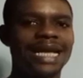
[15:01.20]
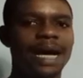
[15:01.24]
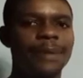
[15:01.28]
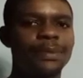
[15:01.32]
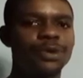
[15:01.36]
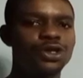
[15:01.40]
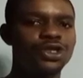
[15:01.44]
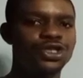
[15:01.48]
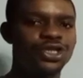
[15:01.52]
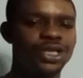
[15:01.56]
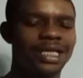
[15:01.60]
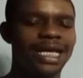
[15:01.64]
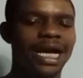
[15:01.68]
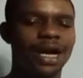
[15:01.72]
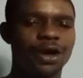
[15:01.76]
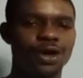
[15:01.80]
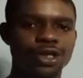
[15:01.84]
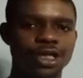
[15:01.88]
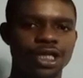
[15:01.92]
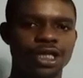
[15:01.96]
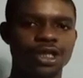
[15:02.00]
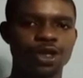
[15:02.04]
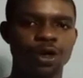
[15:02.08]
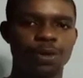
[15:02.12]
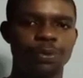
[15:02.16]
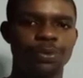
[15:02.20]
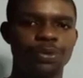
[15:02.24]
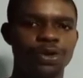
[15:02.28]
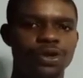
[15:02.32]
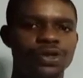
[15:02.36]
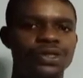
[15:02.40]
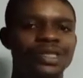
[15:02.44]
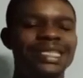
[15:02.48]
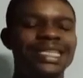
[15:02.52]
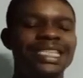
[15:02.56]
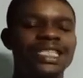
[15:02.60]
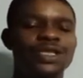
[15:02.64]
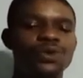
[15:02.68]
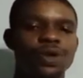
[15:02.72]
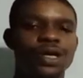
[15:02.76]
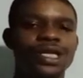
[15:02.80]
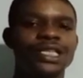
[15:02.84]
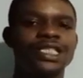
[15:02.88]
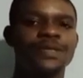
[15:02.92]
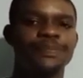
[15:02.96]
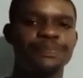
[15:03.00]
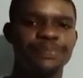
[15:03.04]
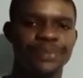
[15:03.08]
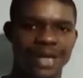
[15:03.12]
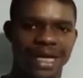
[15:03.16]
carbon chain that contain double bond is what
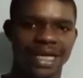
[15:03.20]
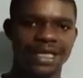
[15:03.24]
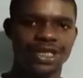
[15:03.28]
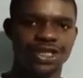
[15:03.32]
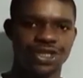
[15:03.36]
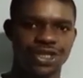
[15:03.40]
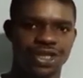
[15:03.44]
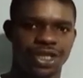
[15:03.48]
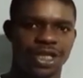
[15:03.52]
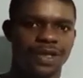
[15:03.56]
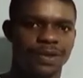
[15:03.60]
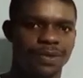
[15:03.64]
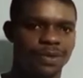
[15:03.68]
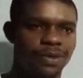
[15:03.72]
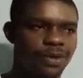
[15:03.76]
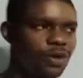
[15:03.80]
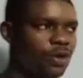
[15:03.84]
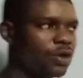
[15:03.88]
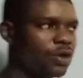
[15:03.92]
is the parent chain.